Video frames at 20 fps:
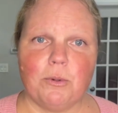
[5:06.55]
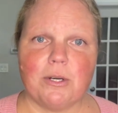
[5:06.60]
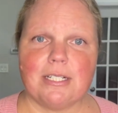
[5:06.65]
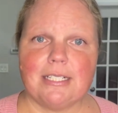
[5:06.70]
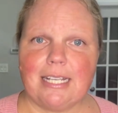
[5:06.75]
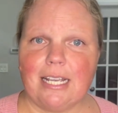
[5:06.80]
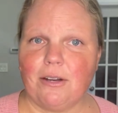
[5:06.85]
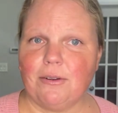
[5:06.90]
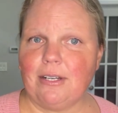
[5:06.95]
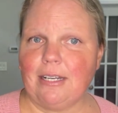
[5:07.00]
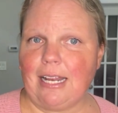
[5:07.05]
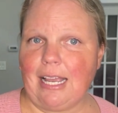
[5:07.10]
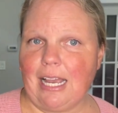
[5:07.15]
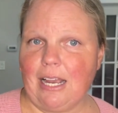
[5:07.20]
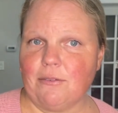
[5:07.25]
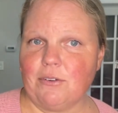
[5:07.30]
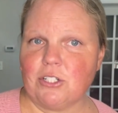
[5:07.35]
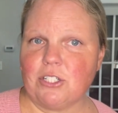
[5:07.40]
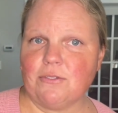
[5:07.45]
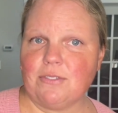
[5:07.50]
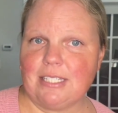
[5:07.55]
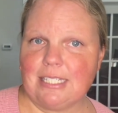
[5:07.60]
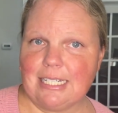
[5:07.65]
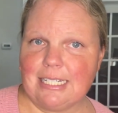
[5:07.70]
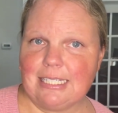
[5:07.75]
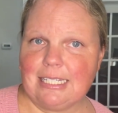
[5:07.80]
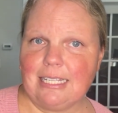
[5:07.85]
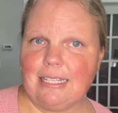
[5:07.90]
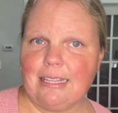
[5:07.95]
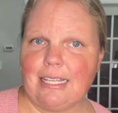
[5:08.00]
we're down an average of
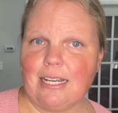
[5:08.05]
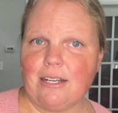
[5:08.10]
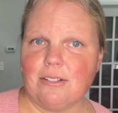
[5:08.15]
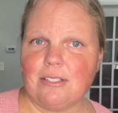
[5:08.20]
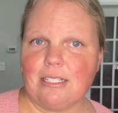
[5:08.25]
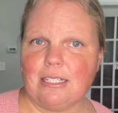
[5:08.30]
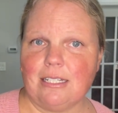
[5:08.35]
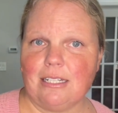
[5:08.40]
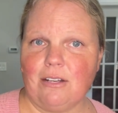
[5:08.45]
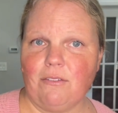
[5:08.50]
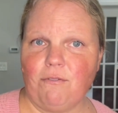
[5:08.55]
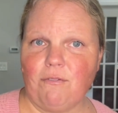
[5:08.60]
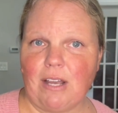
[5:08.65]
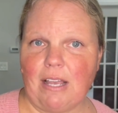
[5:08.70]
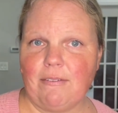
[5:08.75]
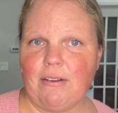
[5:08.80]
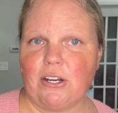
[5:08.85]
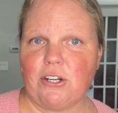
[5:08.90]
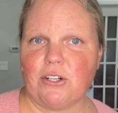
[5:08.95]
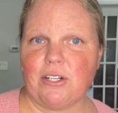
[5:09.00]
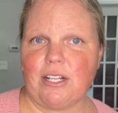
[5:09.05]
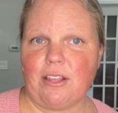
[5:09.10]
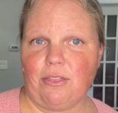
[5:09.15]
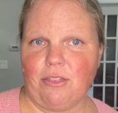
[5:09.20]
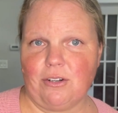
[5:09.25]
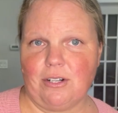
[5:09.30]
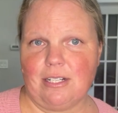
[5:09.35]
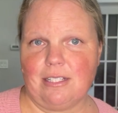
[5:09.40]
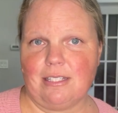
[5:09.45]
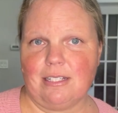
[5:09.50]

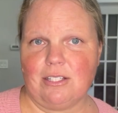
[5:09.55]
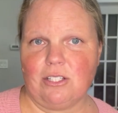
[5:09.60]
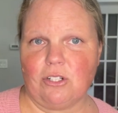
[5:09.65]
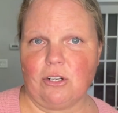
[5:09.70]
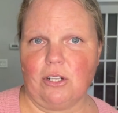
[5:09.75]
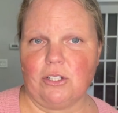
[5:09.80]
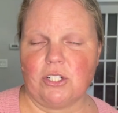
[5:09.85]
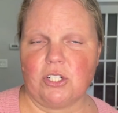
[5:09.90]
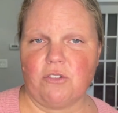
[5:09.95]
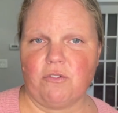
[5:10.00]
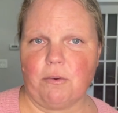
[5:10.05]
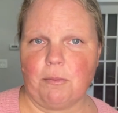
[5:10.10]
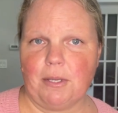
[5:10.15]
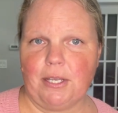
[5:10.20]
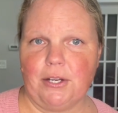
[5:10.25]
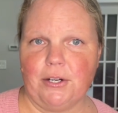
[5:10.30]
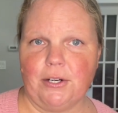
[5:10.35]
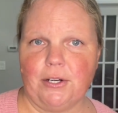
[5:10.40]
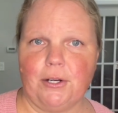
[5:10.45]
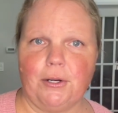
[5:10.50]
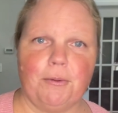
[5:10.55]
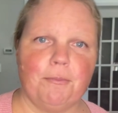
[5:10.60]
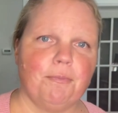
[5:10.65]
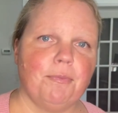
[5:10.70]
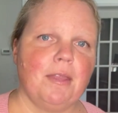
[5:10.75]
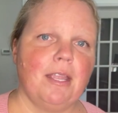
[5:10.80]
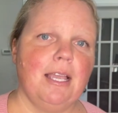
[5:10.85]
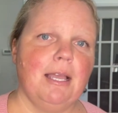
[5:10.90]
$16,536 from a year ago.